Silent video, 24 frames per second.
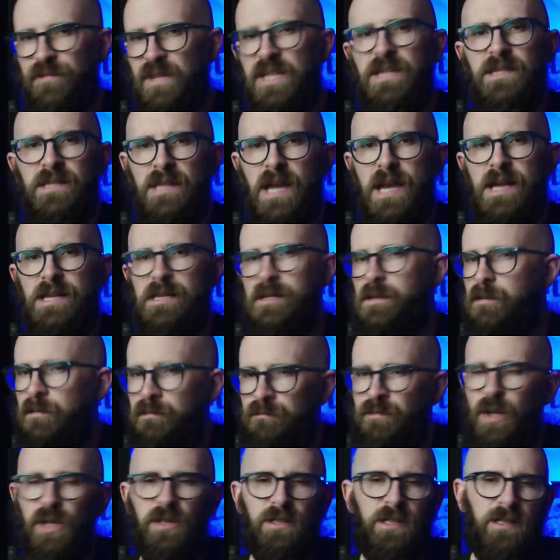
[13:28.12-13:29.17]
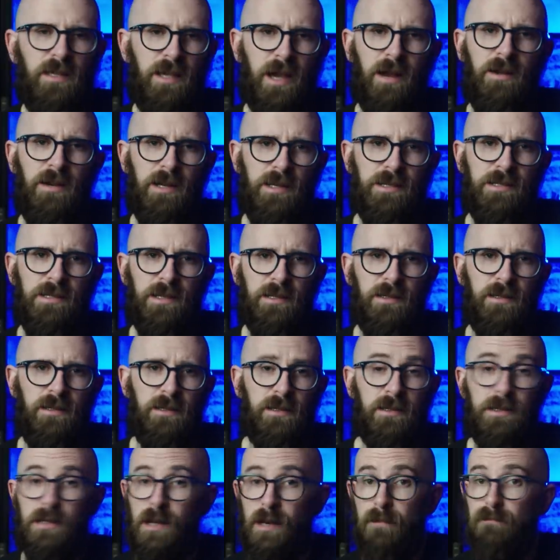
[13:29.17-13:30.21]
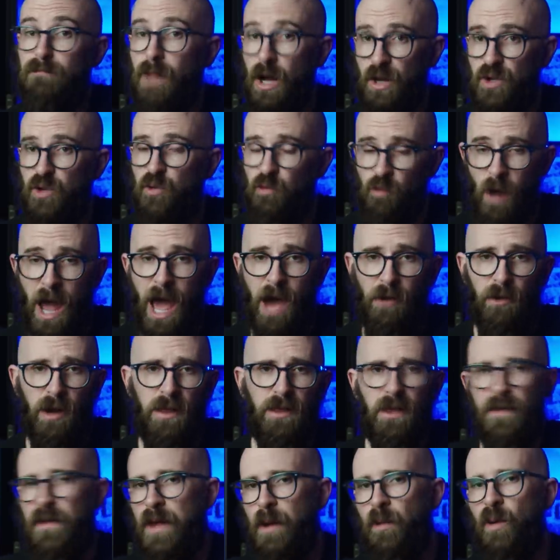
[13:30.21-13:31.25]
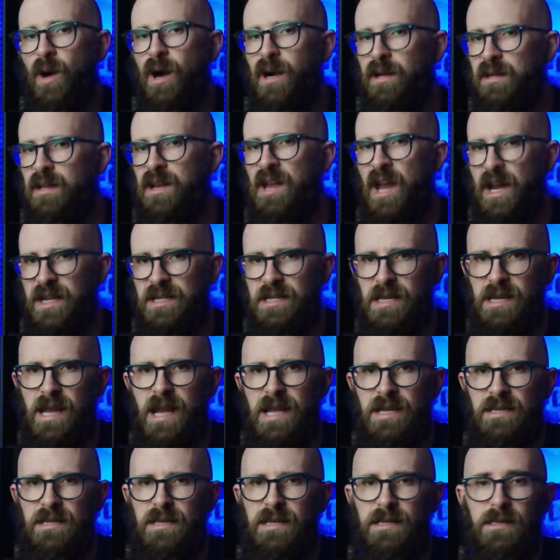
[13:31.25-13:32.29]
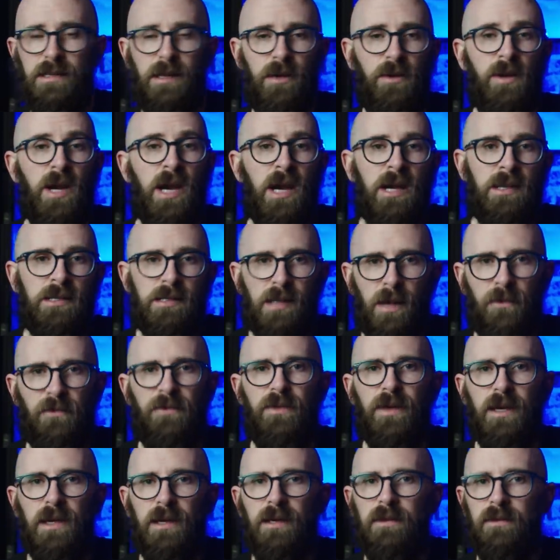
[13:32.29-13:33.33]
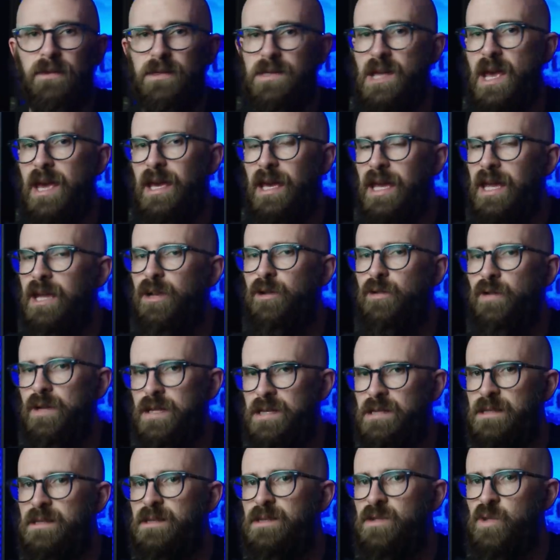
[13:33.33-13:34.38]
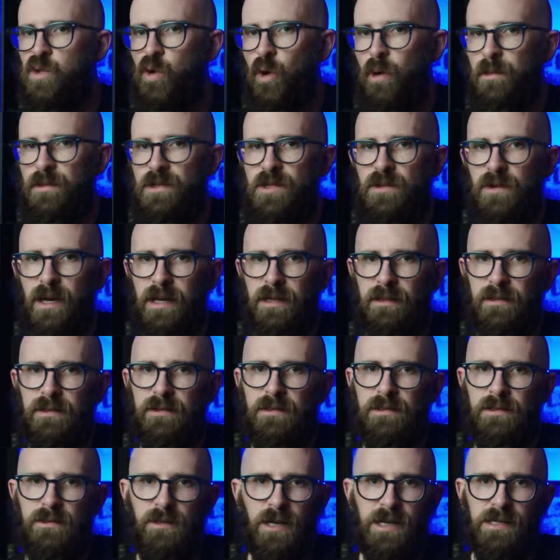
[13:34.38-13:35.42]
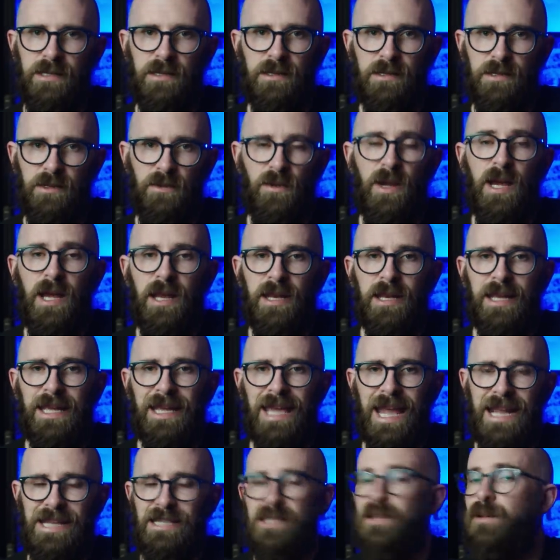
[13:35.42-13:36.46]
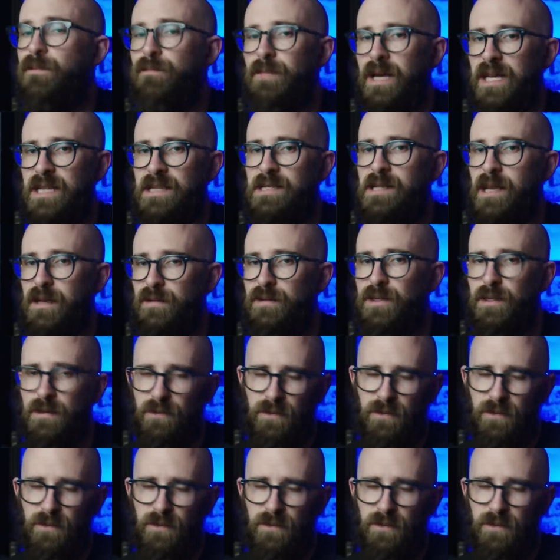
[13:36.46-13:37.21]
These days, bulk carrier sinkings are much rarer than they were in the nineteen eighties, though some fear that increased storm strength threatened to negate many safety